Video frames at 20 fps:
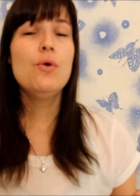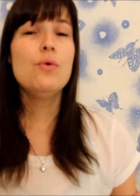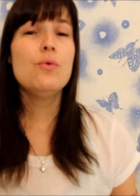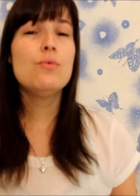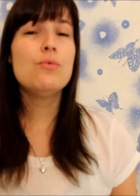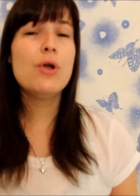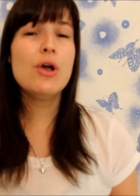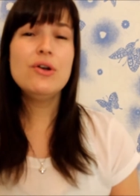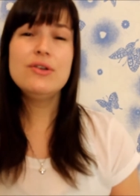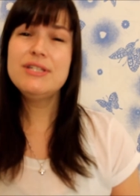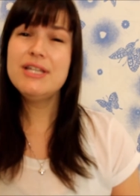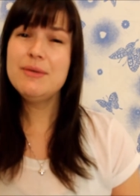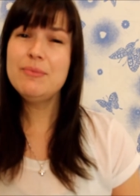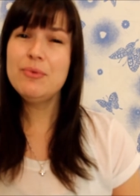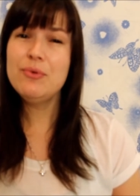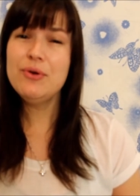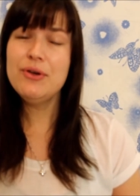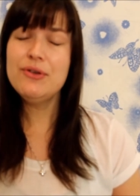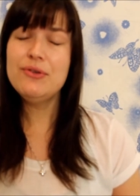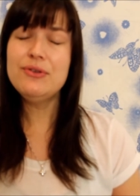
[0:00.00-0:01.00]
Rosehip
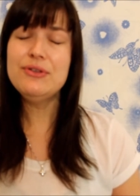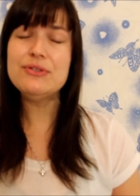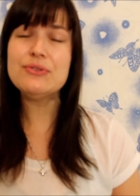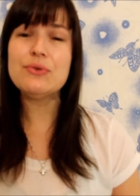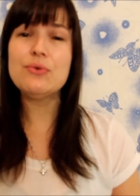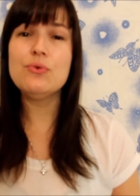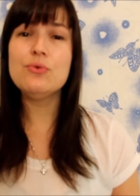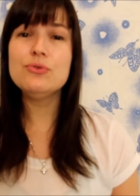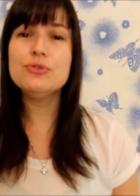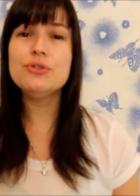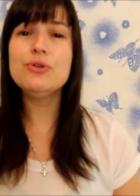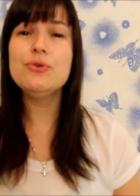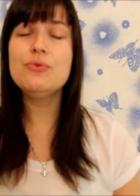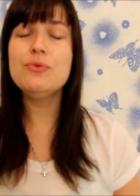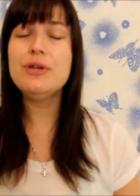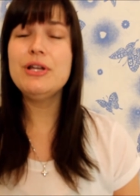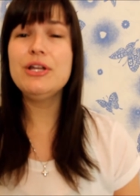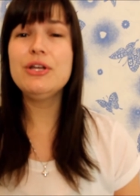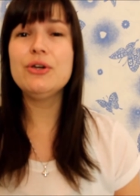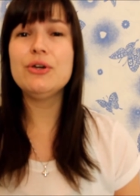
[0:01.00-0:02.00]
oil is also
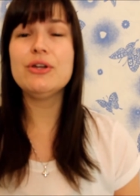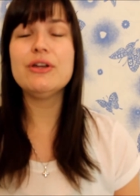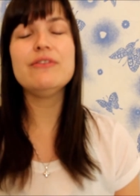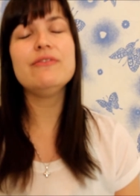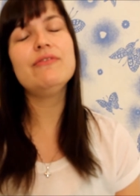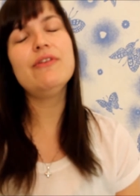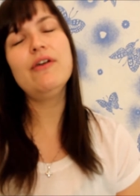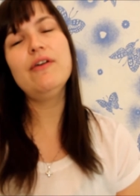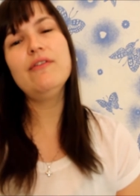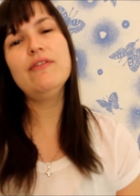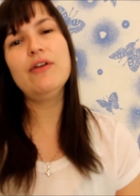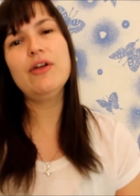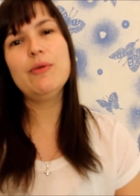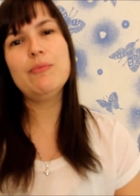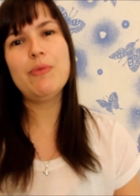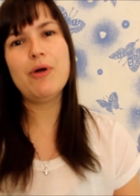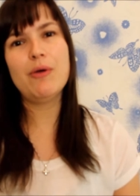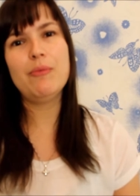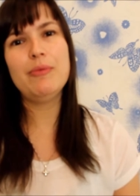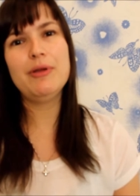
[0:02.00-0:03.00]
really good and very, very
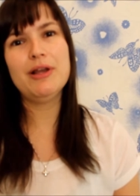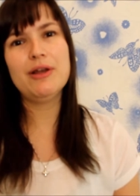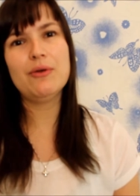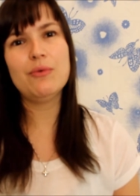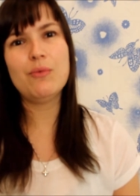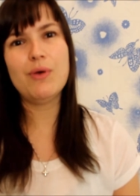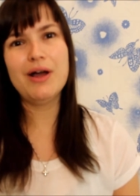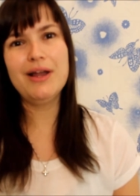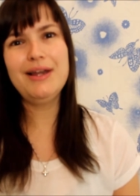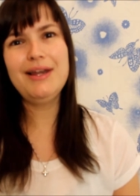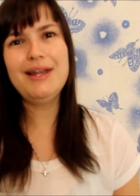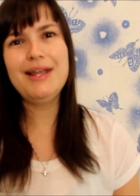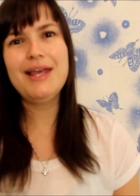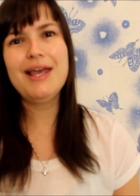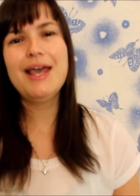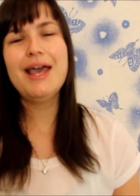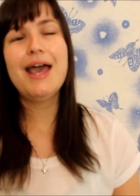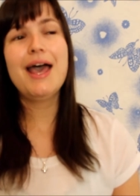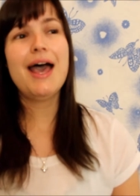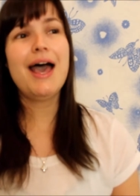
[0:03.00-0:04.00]
popular one.
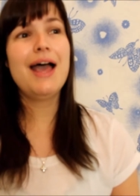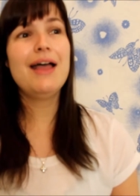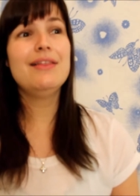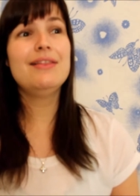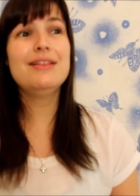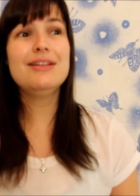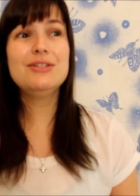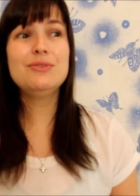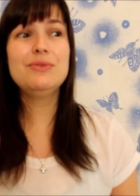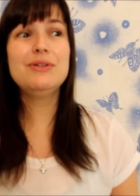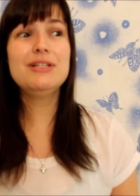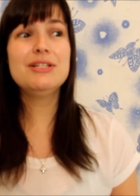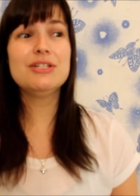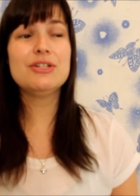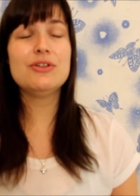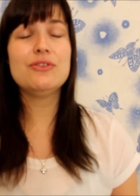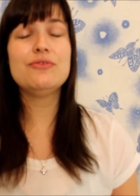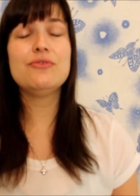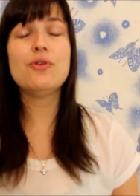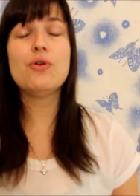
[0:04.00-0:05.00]
And this one is
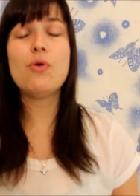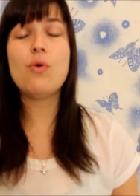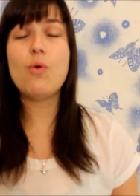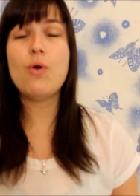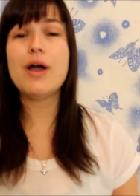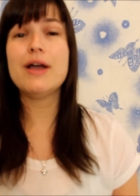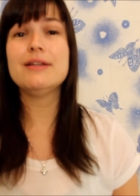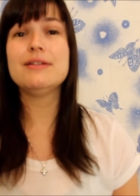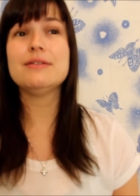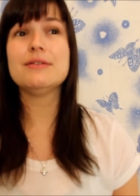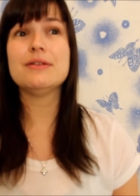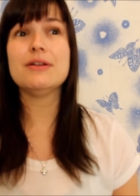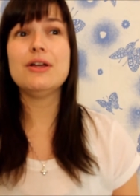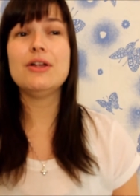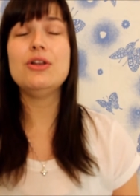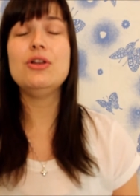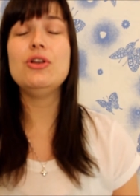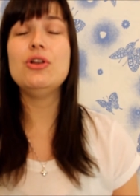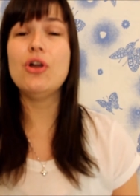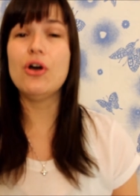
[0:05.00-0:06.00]
good for quite a
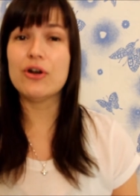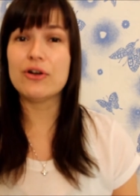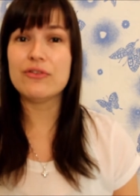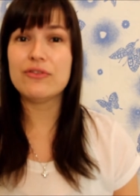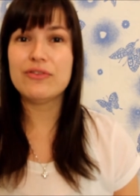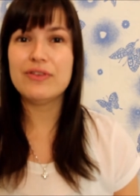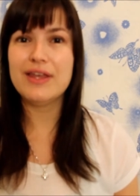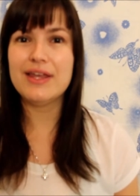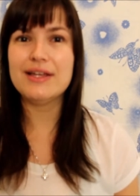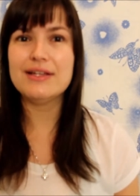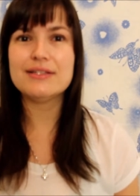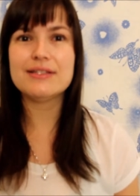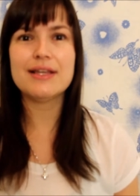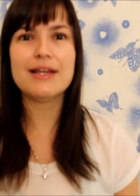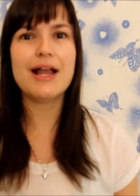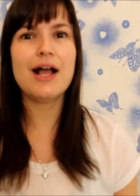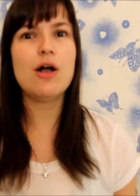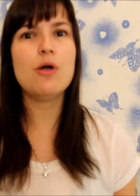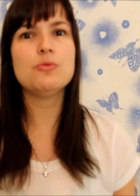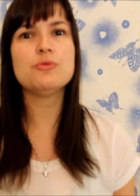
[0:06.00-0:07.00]
lot of things. It
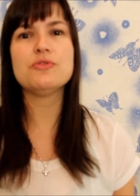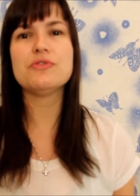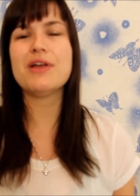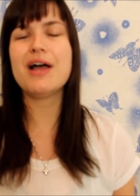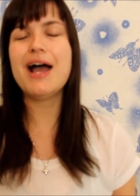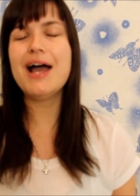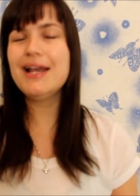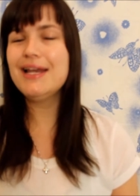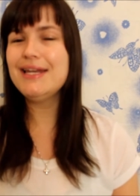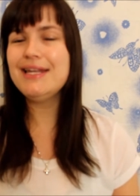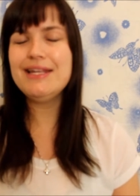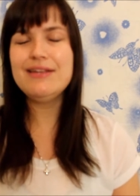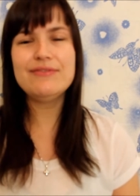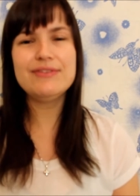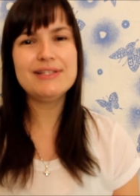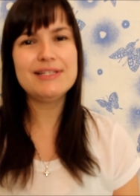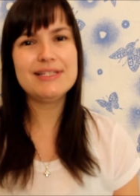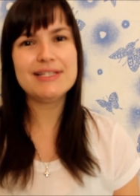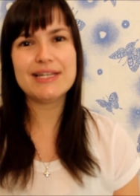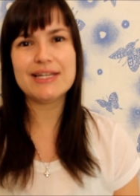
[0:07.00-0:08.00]
helps with
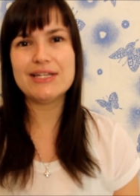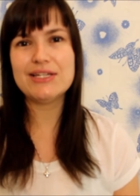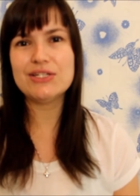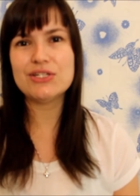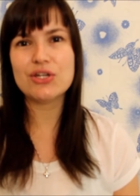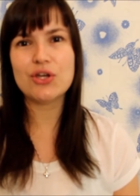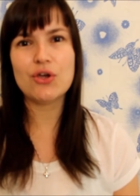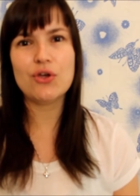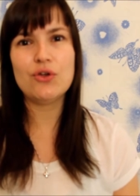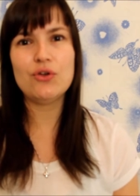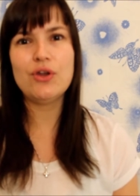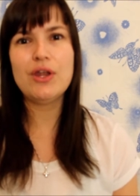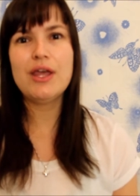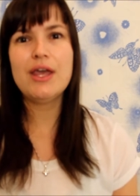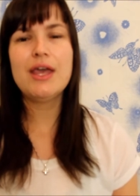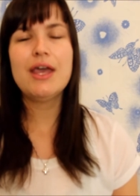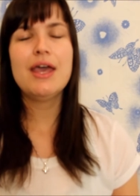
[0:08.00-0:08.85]
uneven skin tone.